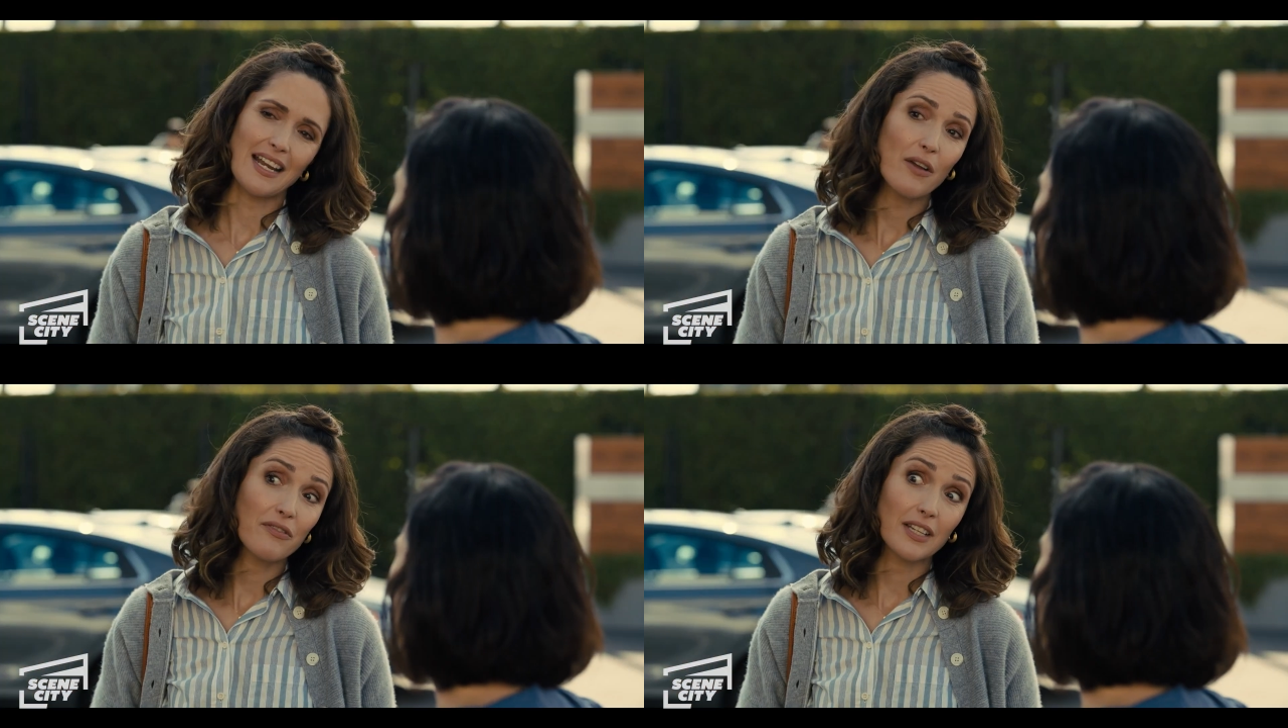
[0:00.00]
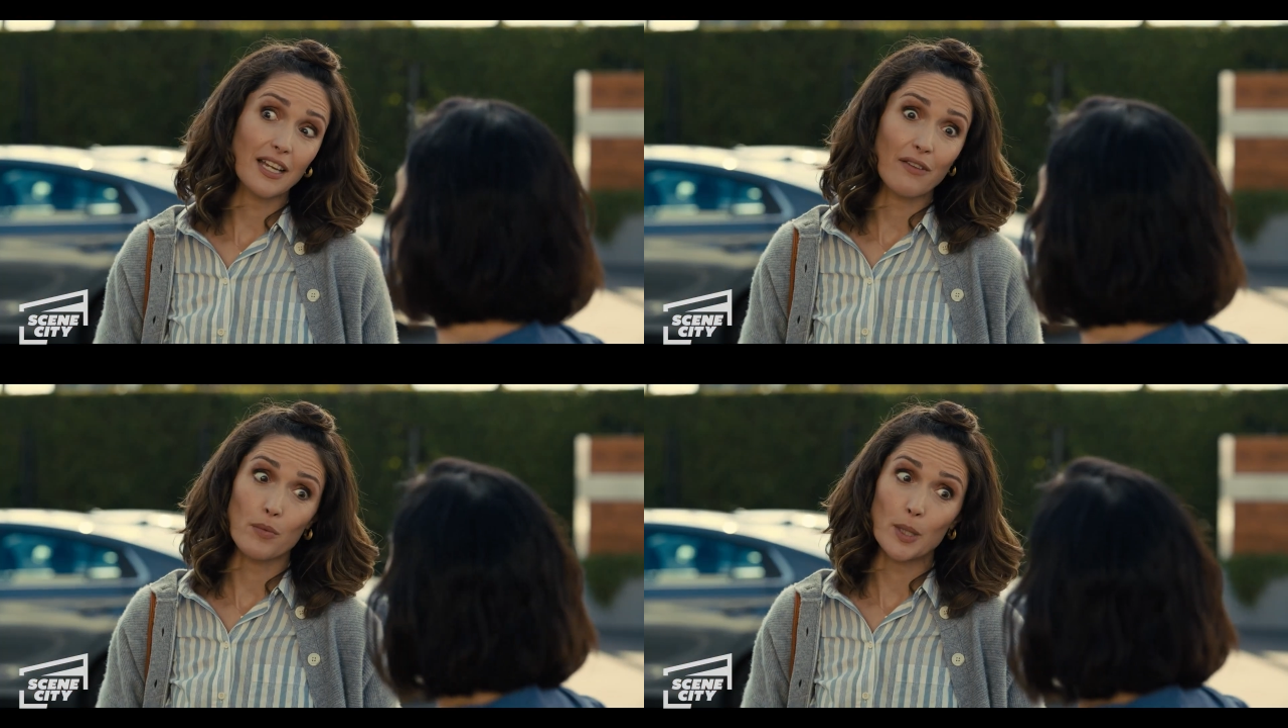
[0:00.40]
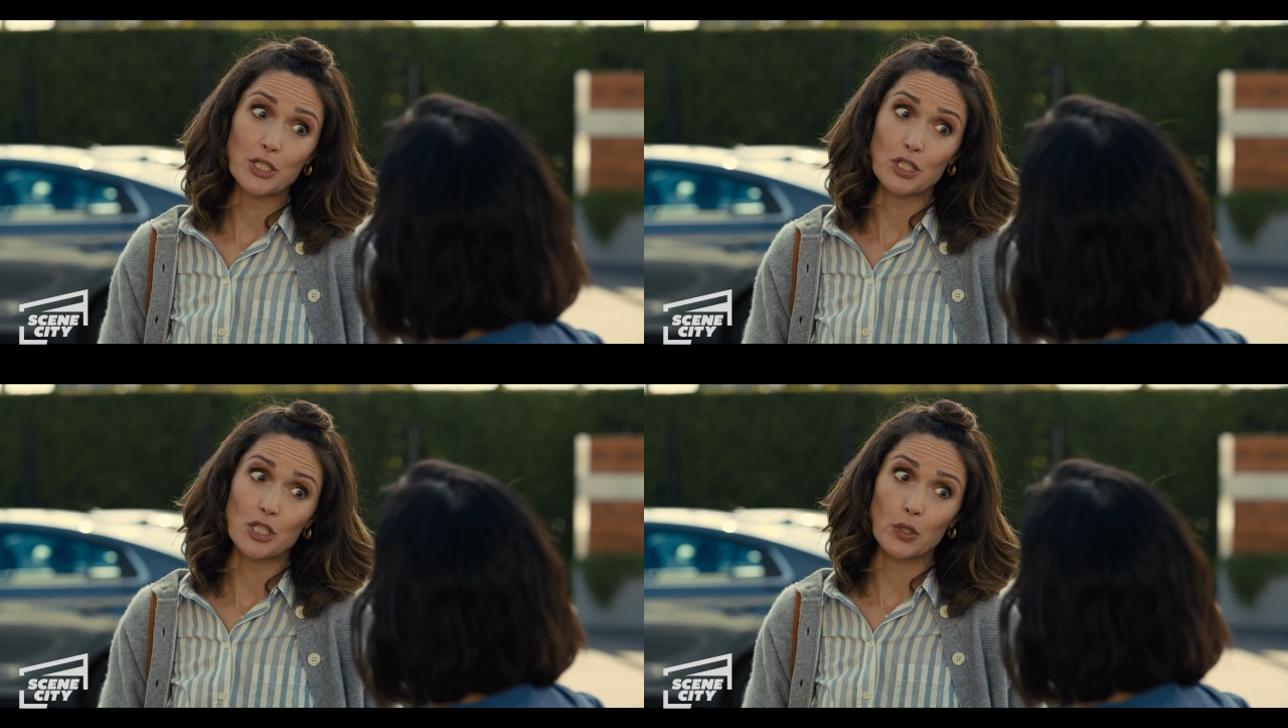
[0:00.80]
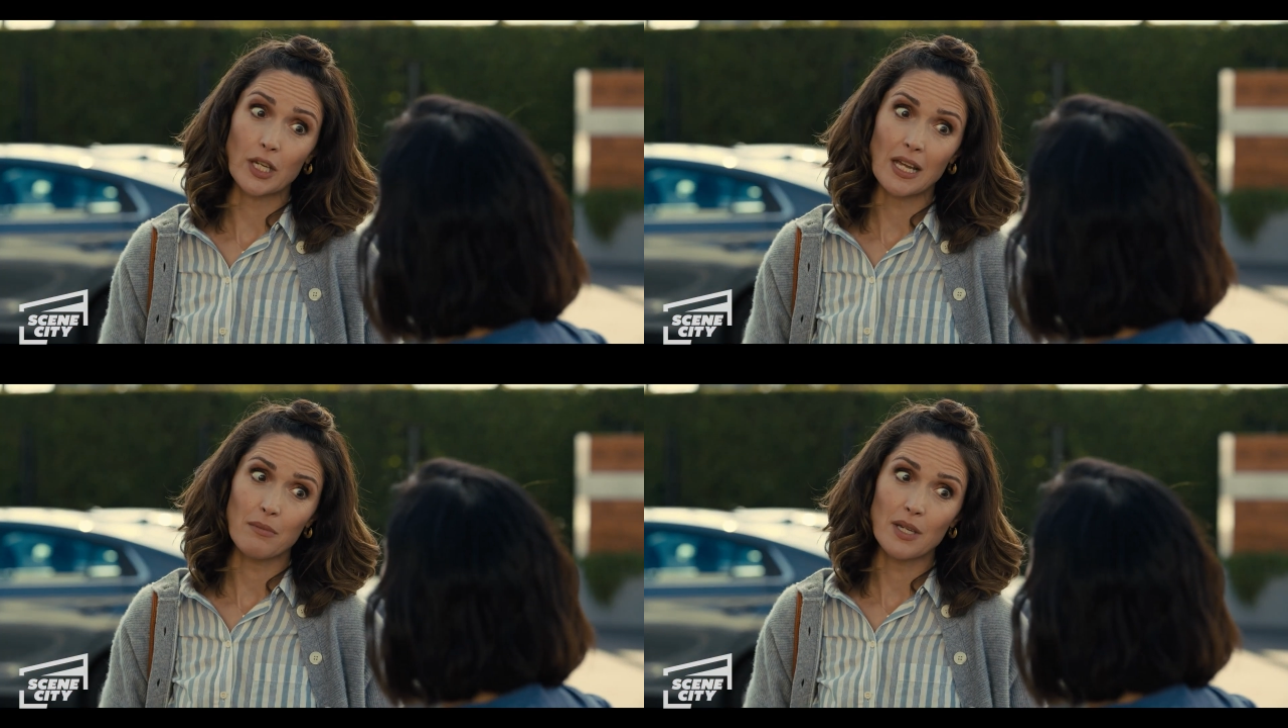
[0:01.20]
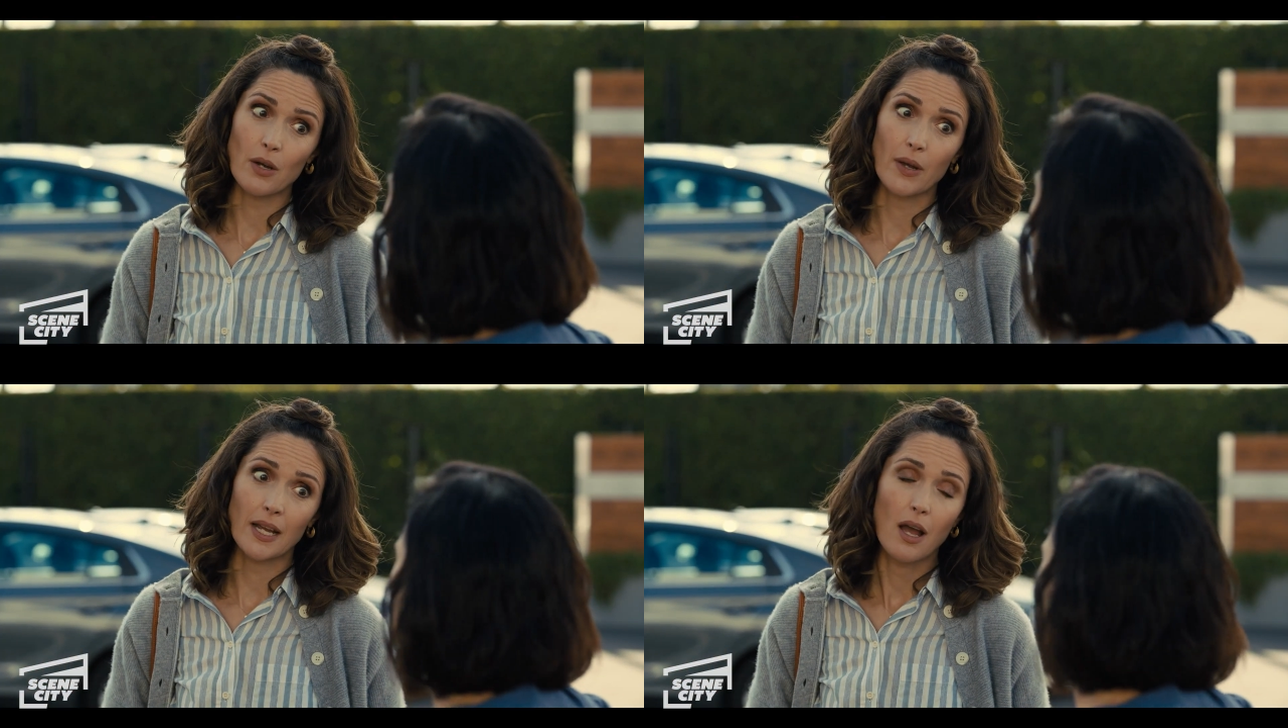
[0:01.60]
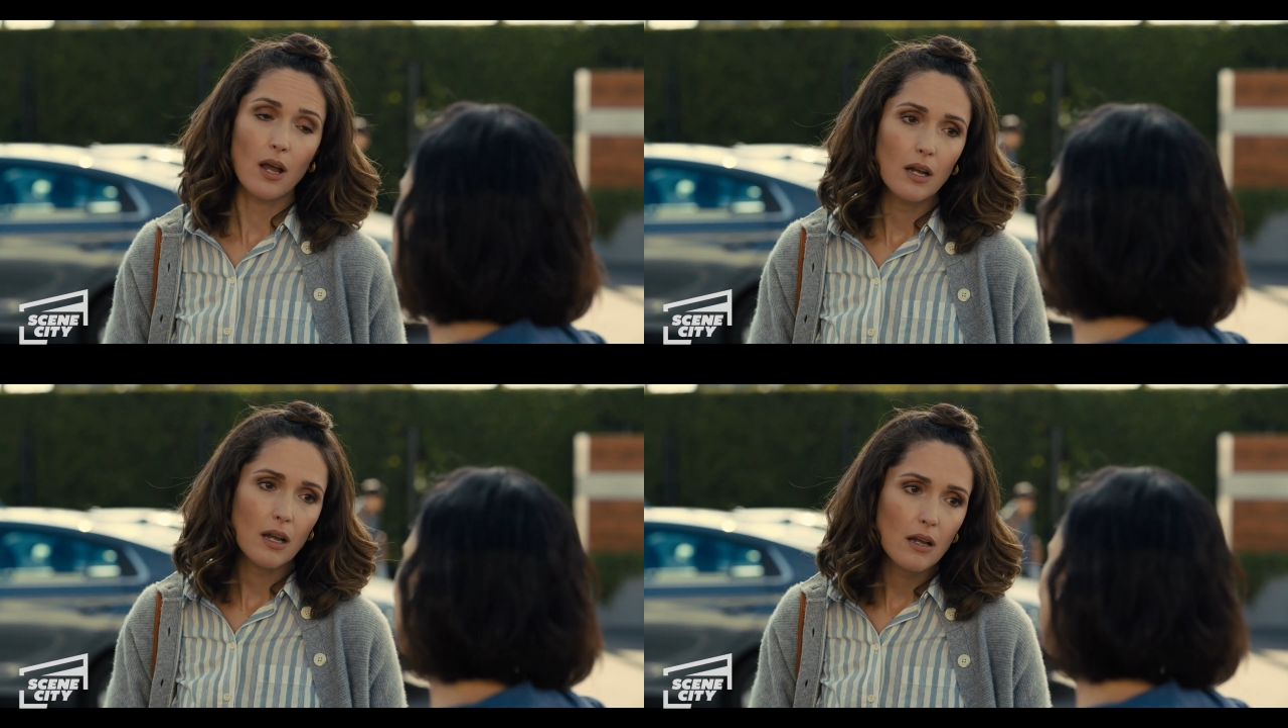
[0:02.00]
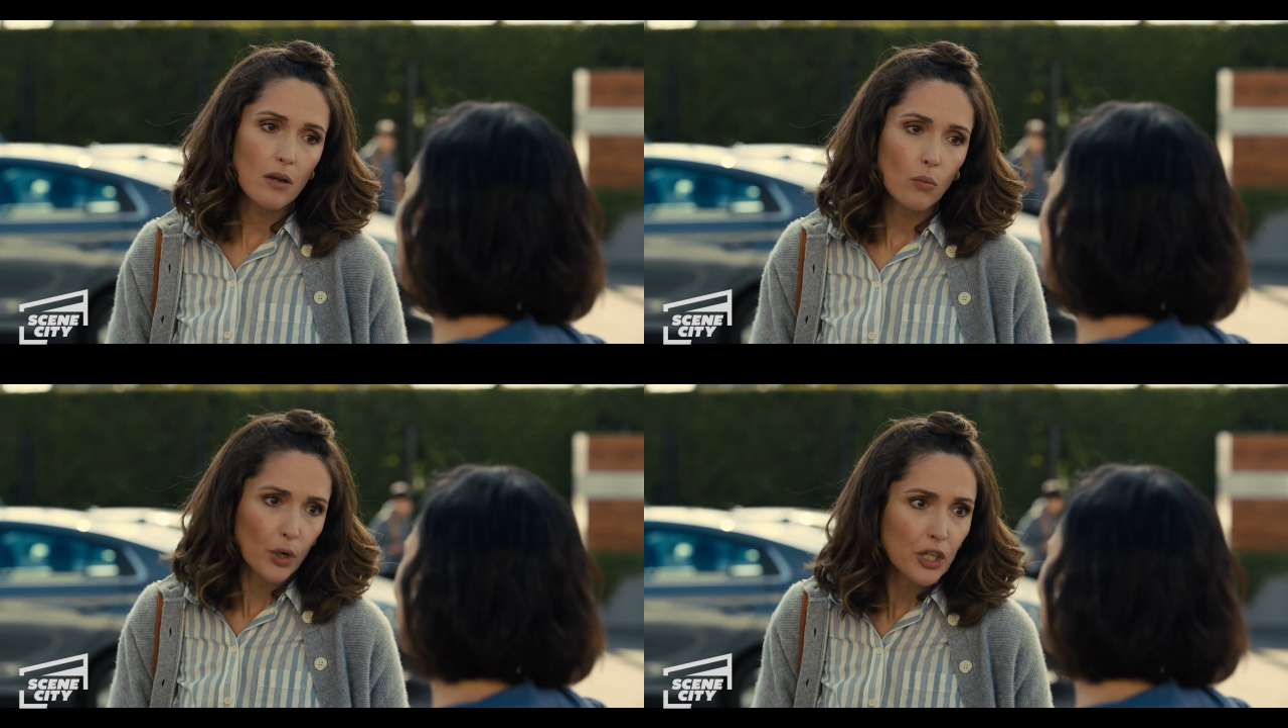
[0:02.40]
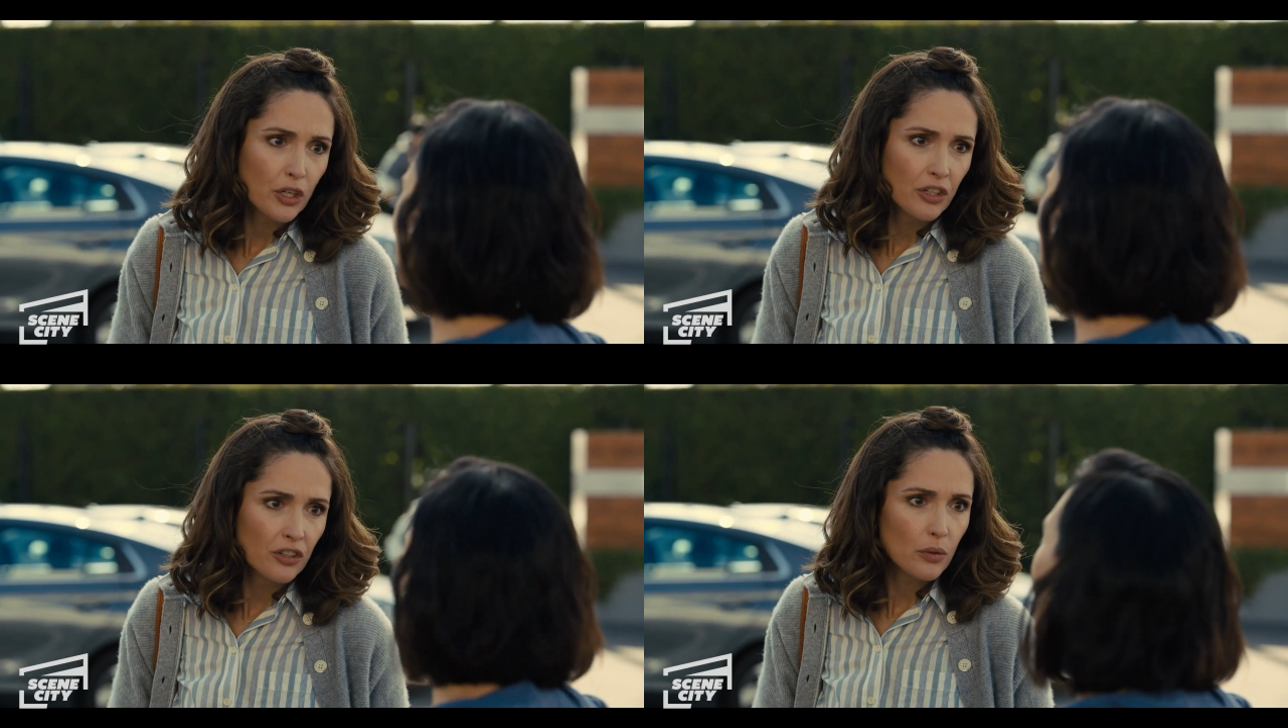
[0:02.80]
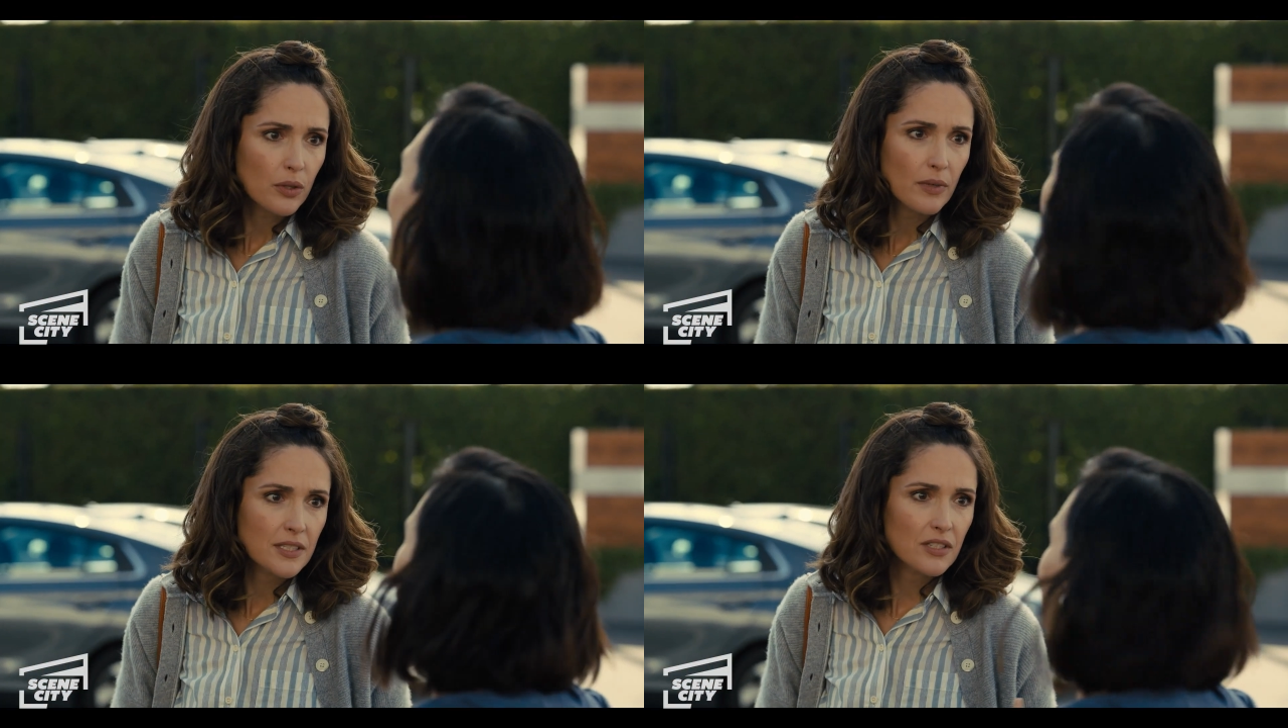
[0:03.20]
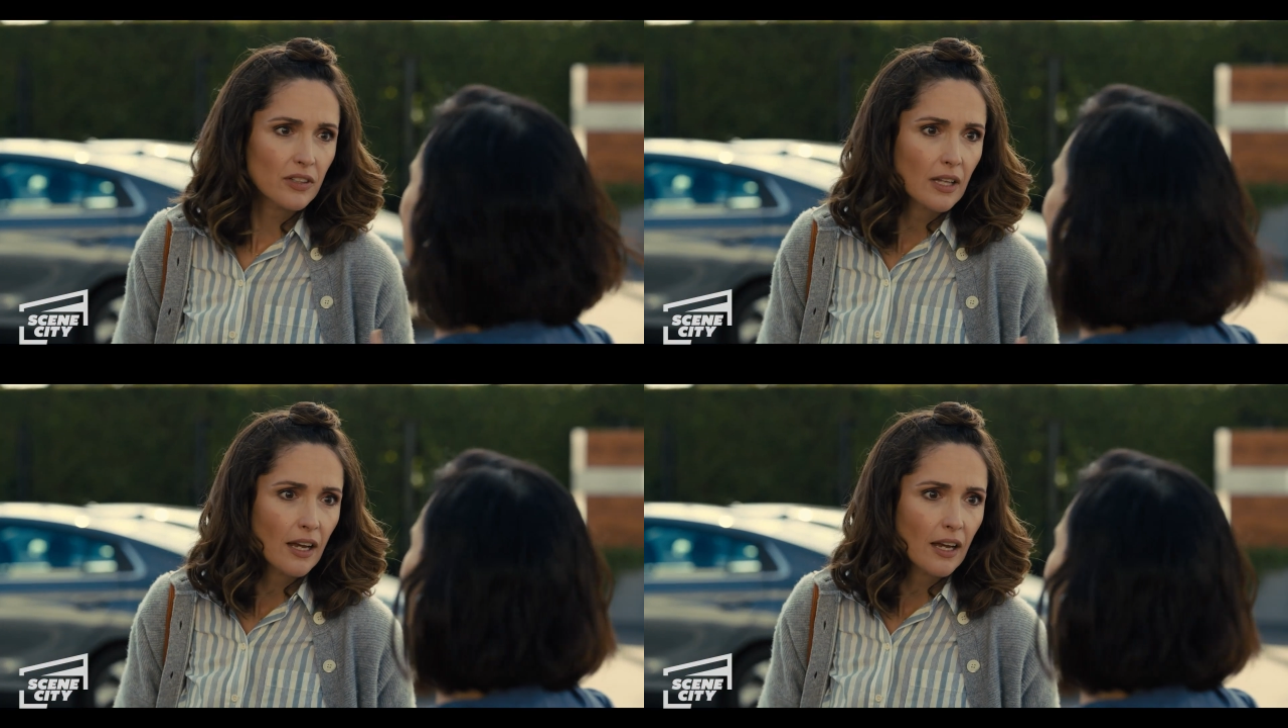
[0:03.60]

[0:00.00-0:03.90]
Now I feel like everybody's just looking at me going, what are you gonna do with the rest of your